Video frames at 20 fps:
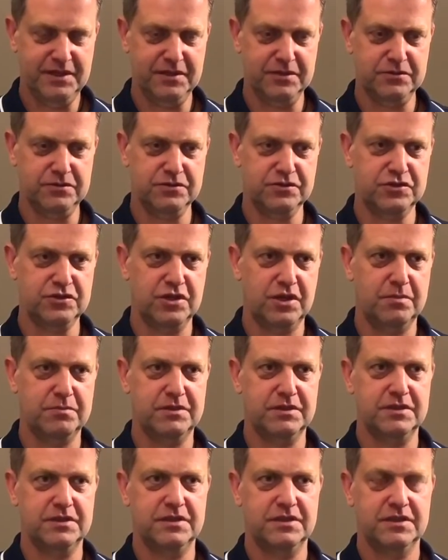good
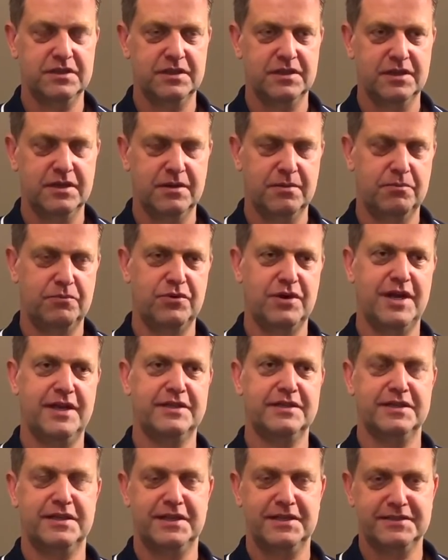German
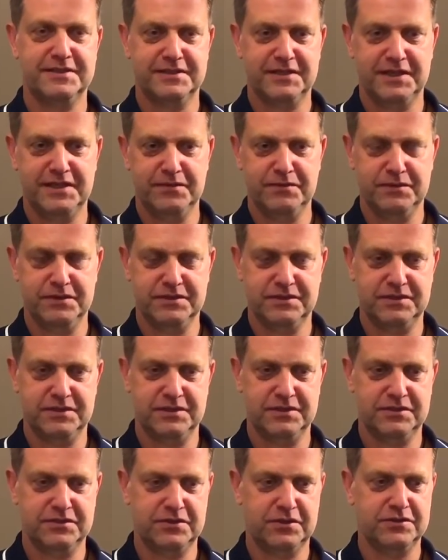bread, let's say, with
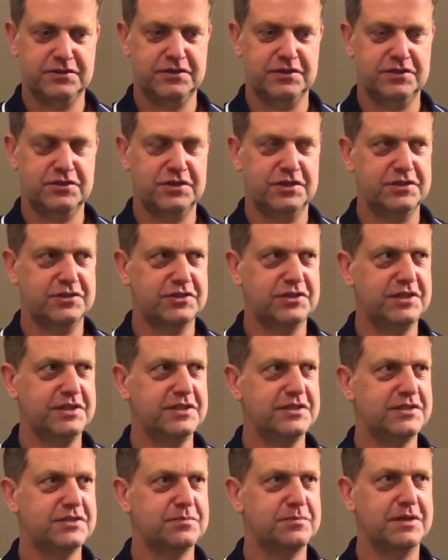sausage and
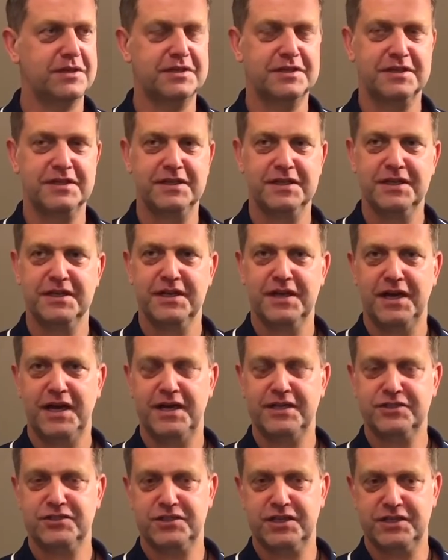cheese, but
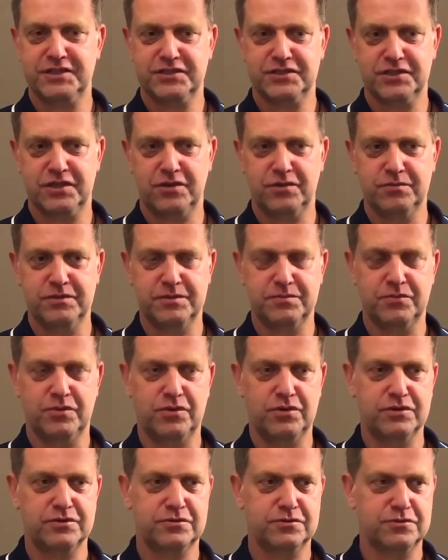I changed now a bit
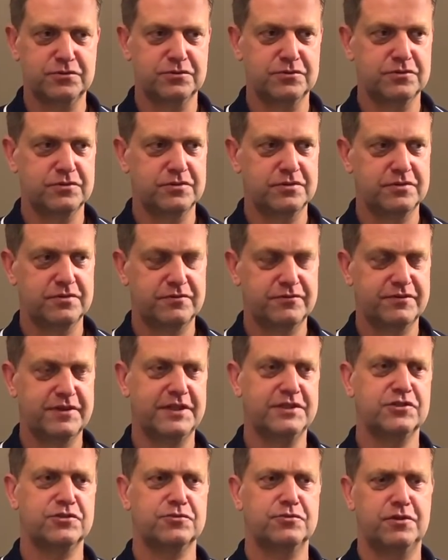more to
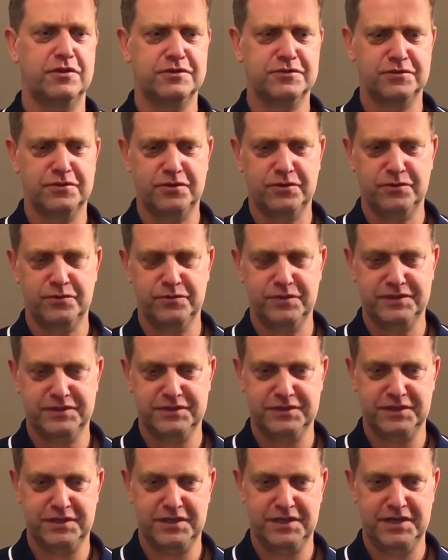French croissant
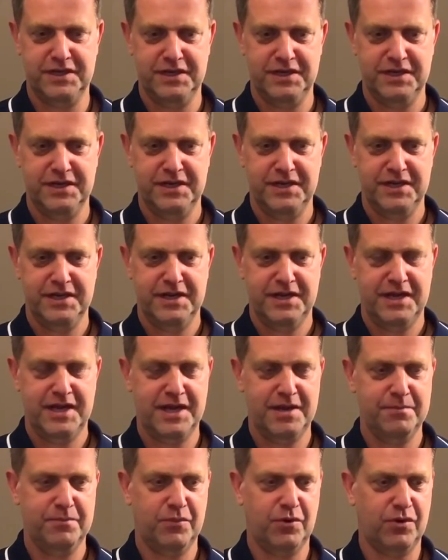with
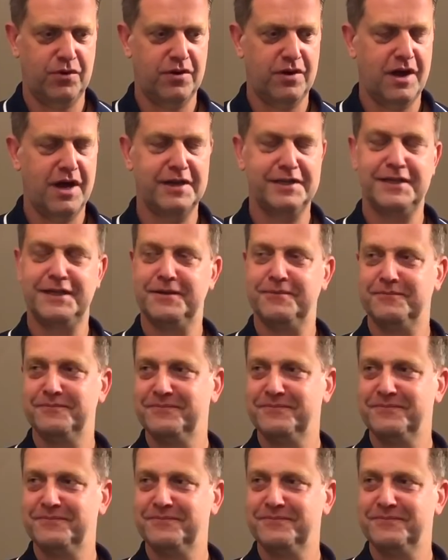ham or honey.